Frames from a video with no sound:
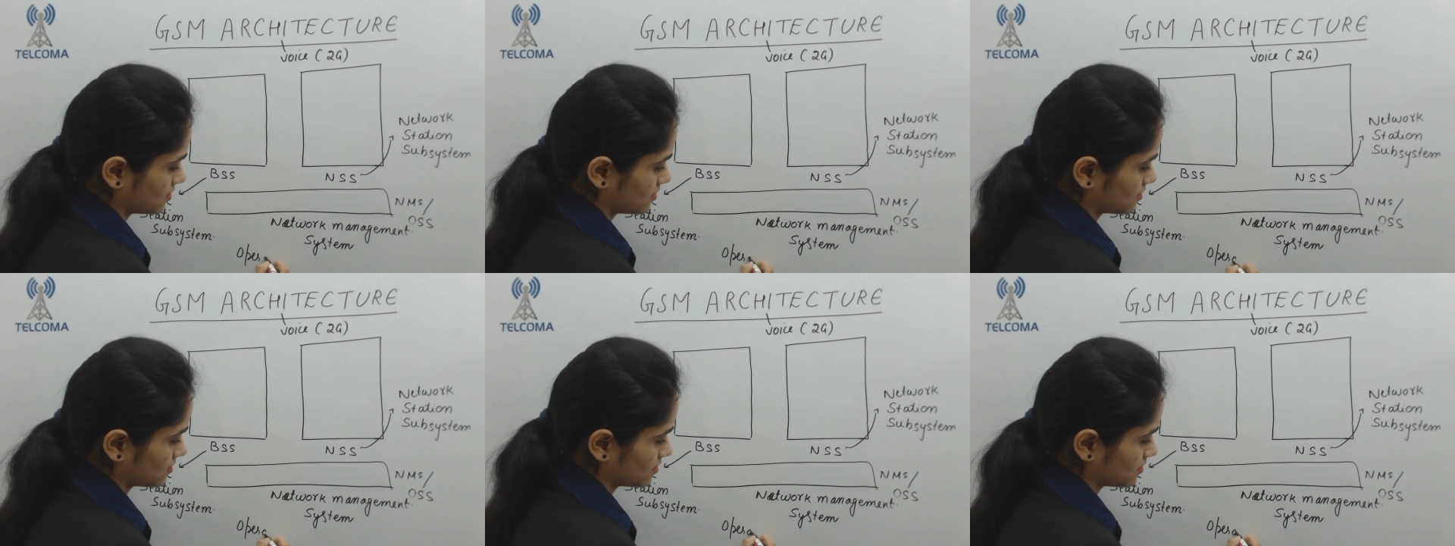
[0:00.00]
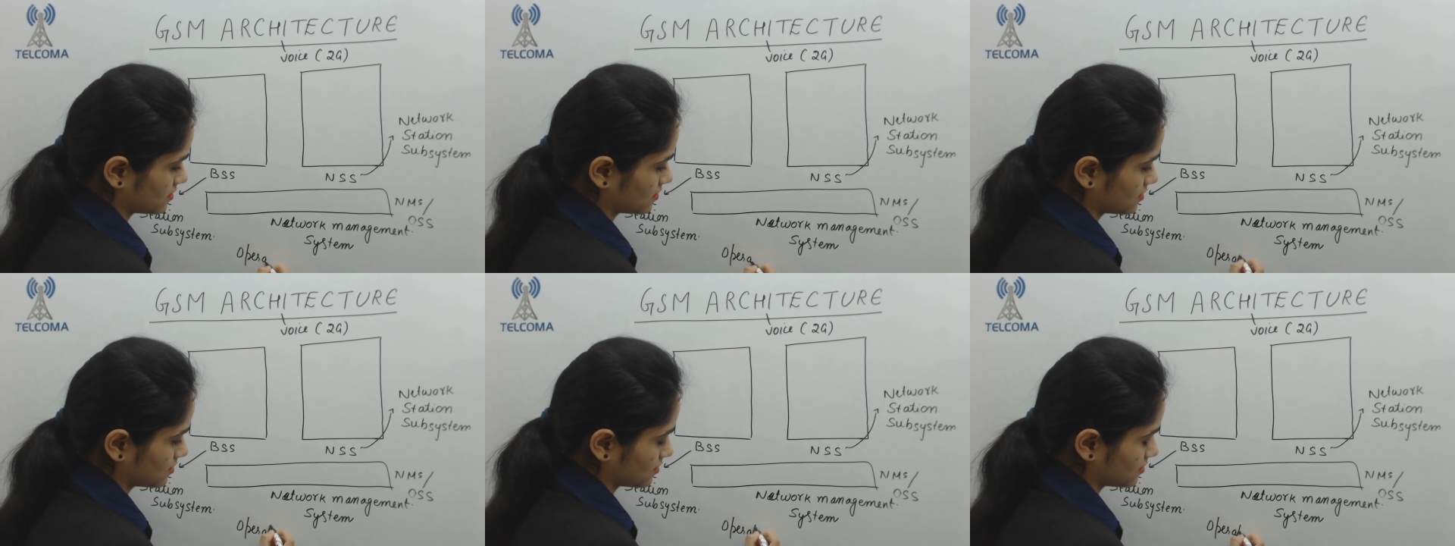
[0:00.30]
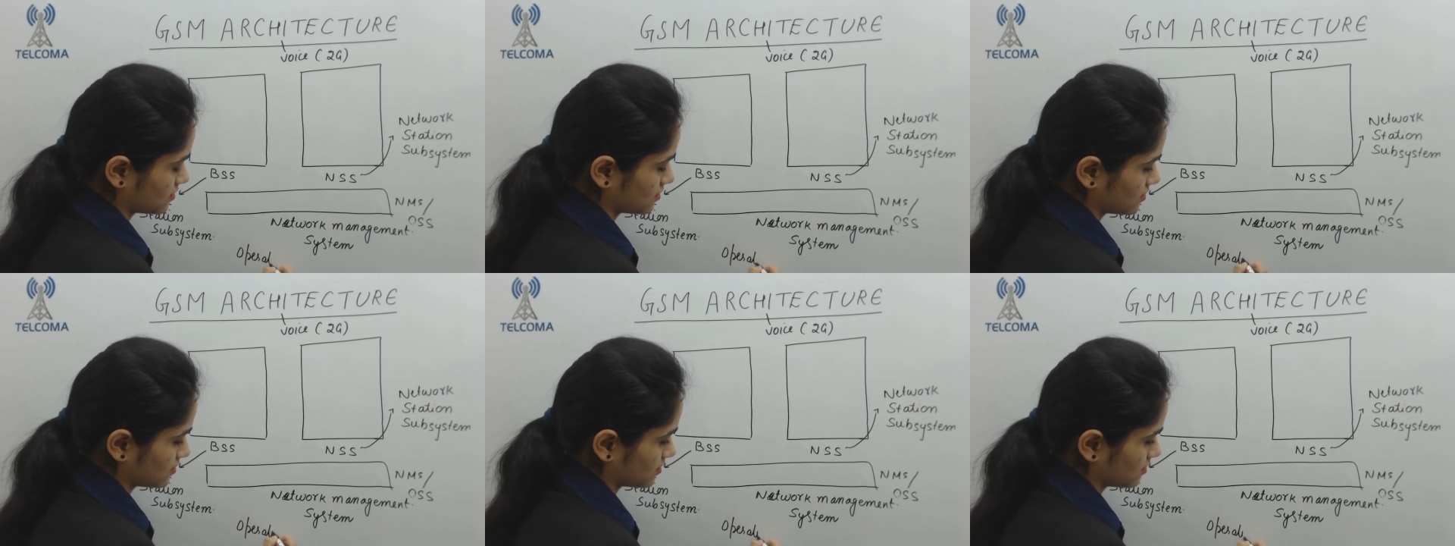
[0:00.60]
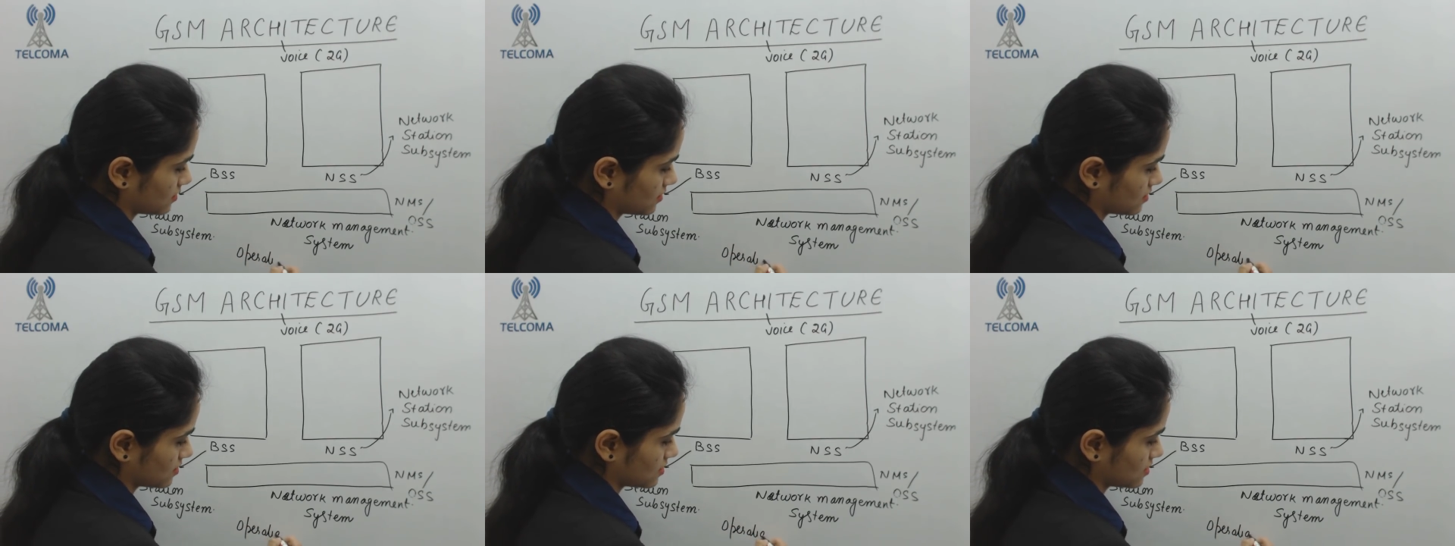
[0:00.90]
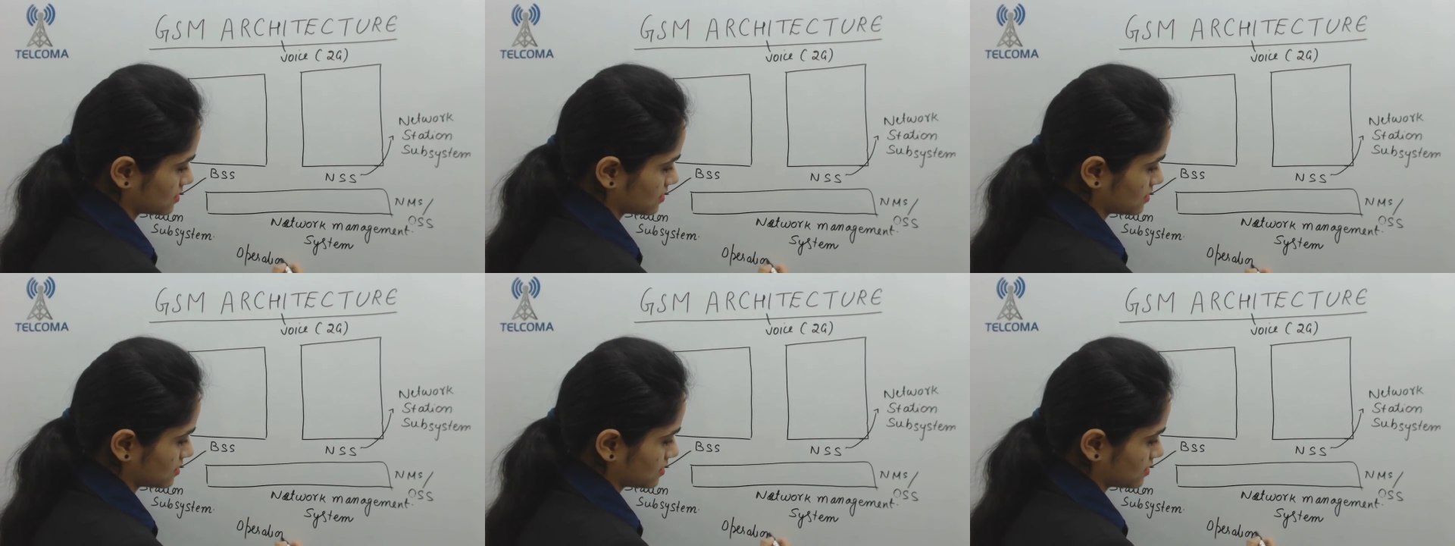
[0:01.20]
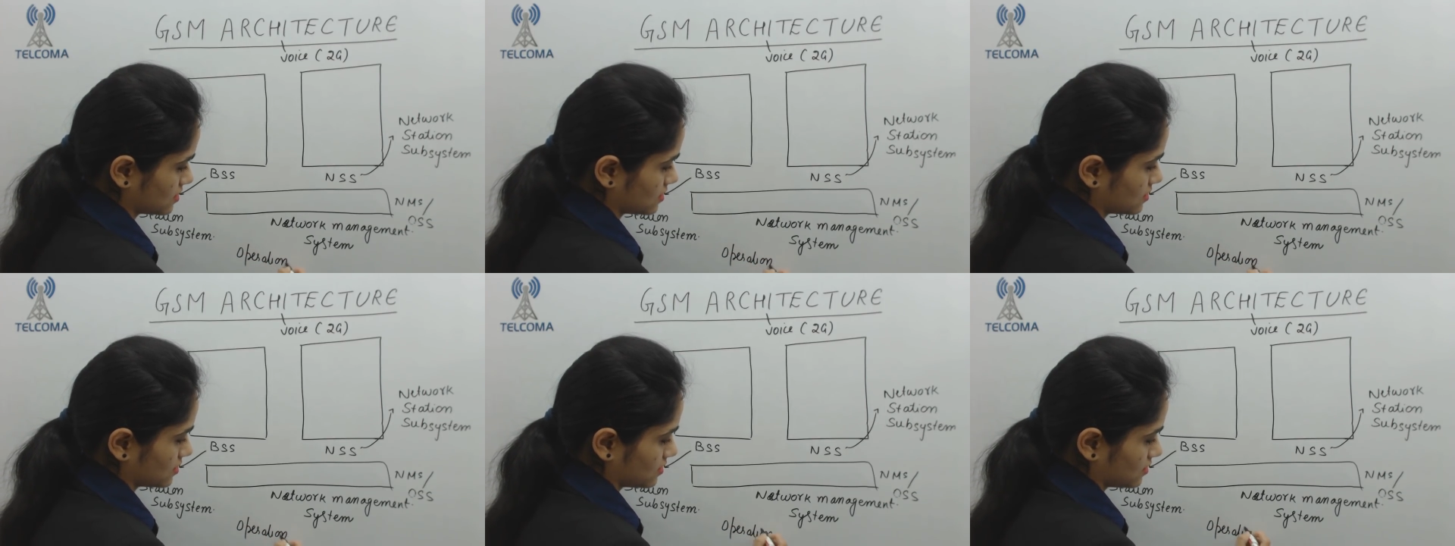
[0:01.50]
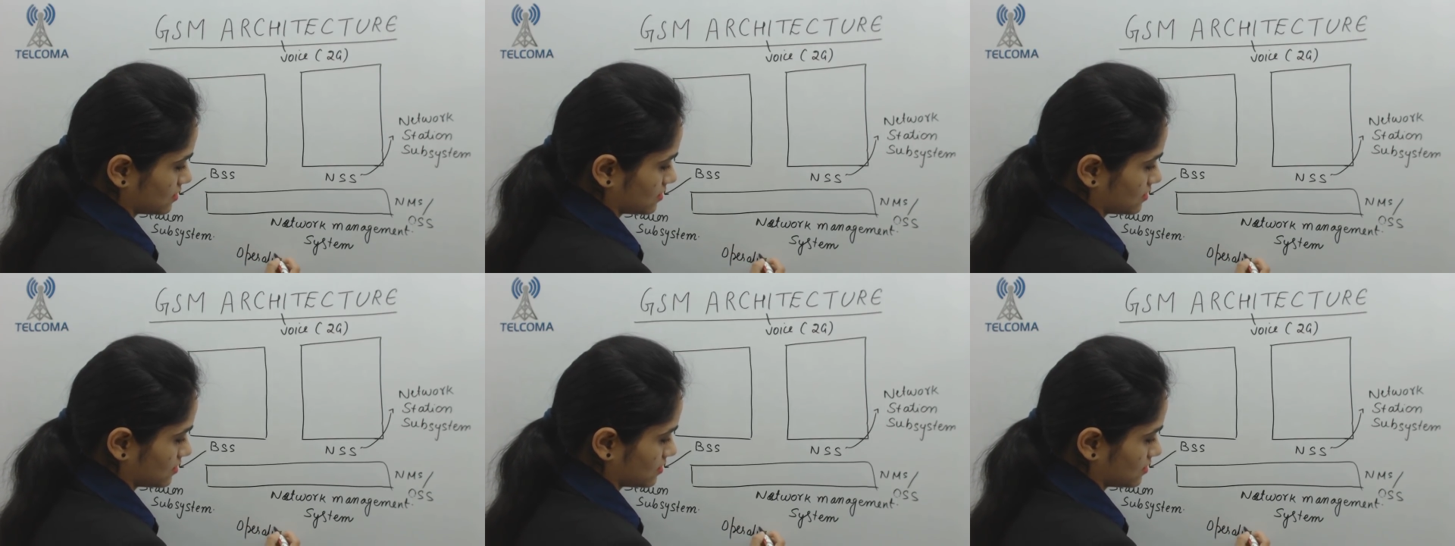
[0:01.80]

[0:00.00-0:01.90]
(no one is talking)